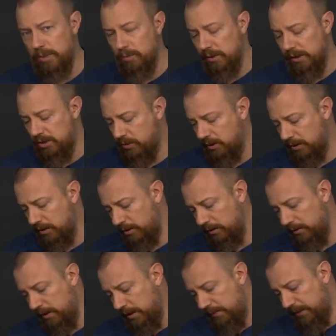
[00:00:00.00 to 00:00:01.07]
That really is what they're
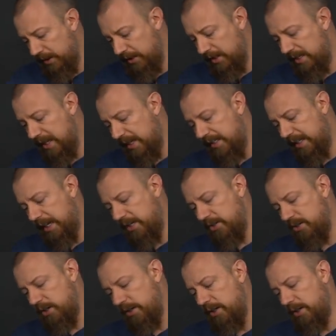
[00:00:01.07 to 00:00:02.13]
called. The Dead Cat is
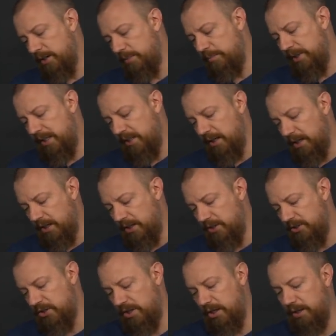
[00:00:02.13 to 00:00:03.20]
on here
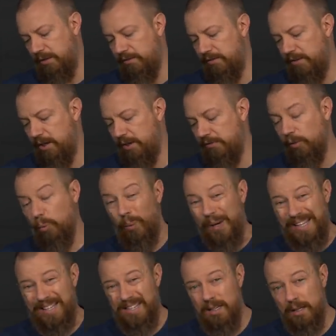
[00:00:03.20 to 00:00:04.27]
because of uh, for
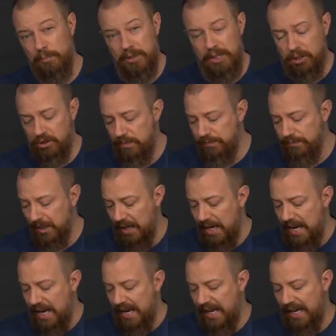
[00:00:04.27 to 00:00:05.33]
wind protection.
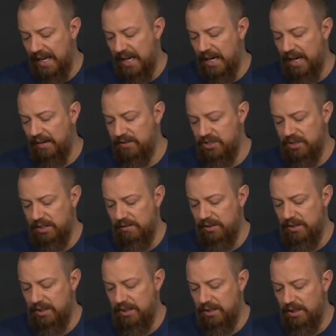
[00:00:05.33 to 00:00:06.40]
And I've
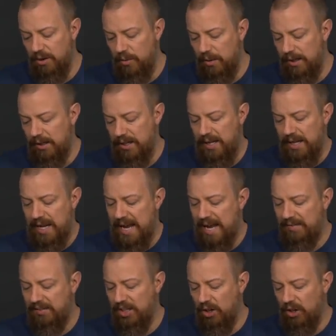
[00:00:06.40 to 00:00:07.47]
discovered that, you know what?
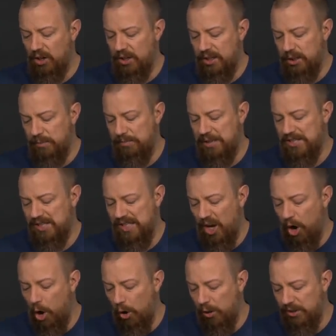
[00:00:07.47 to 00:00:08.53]
Having it on here basically
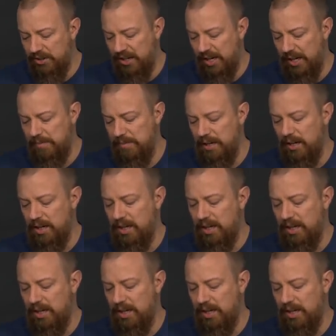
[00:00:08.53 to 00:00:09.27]
all the time